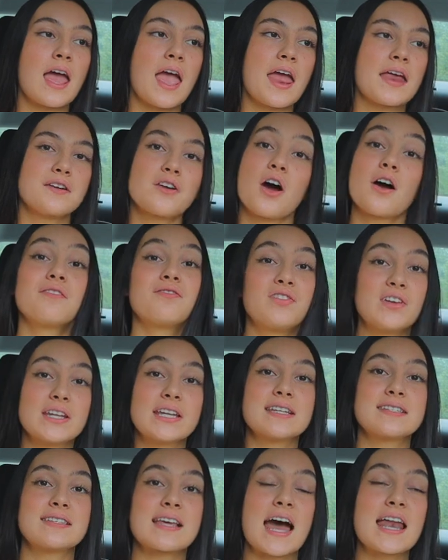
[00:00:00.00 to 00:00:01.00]
and not
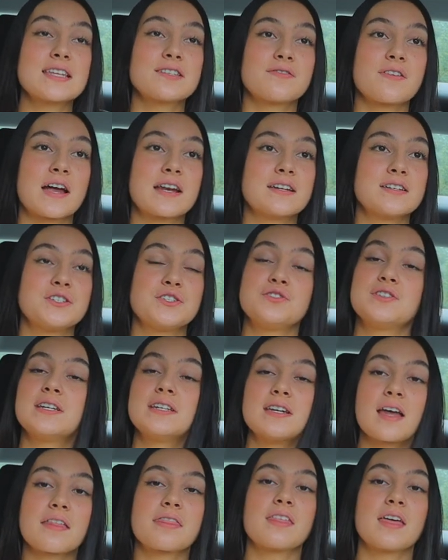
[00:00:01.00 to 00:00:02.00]
feeling satisfied because you did
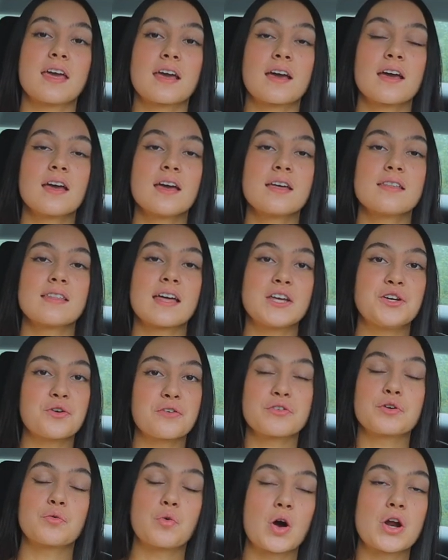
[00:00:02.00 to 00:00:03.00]
nothing that you
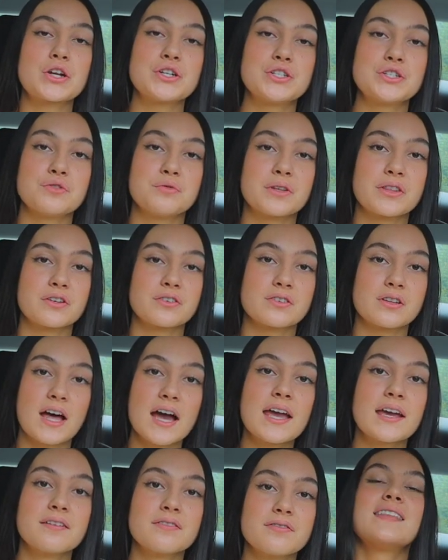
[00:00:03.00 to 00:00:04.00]
ever wanted to with your
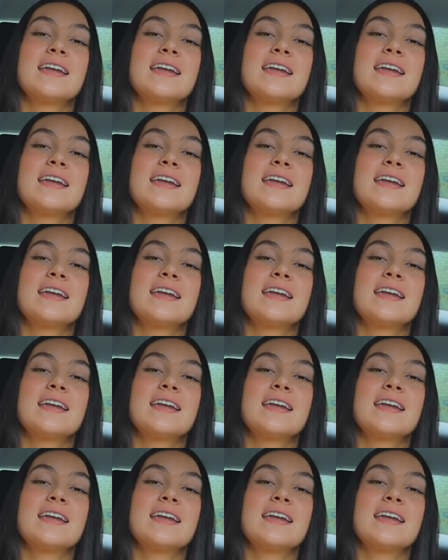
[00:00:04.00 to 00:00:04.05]
life?